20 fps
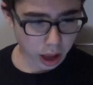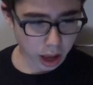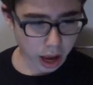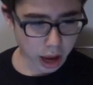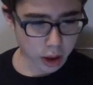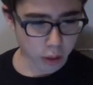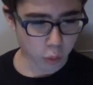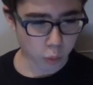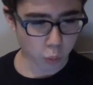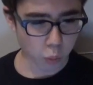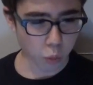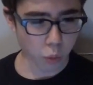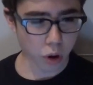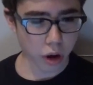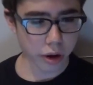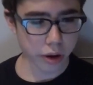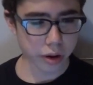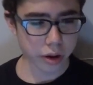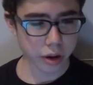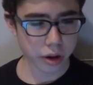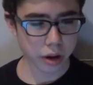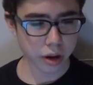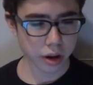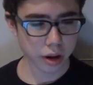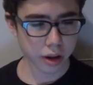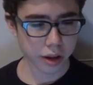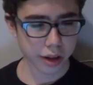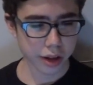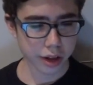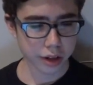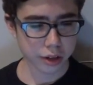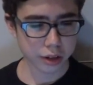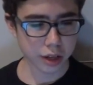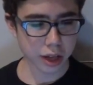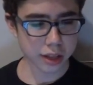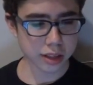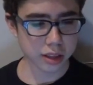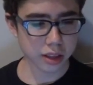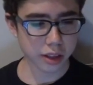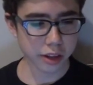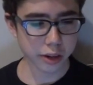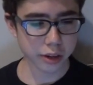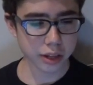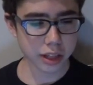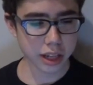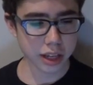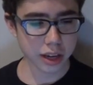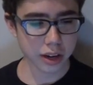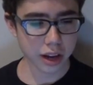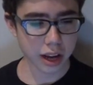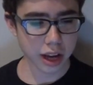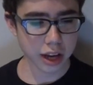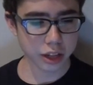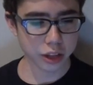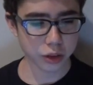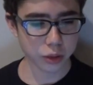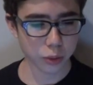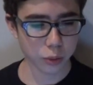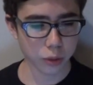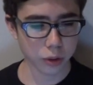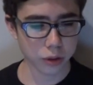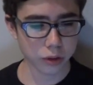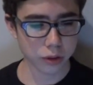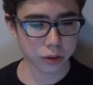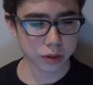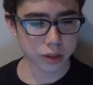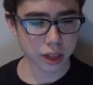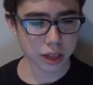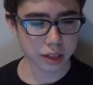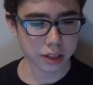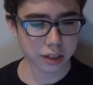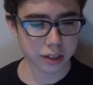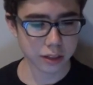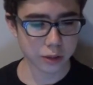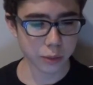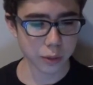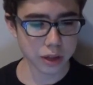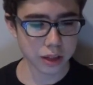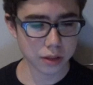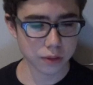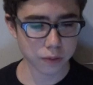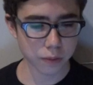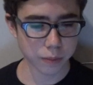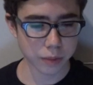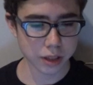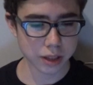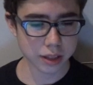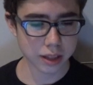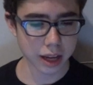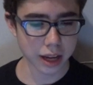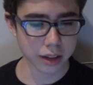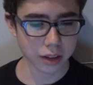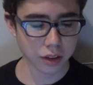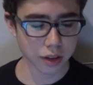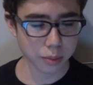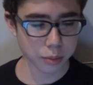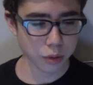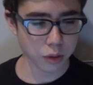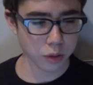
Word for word: At one 2013 Agent Orin looks like Squints from the Sandlot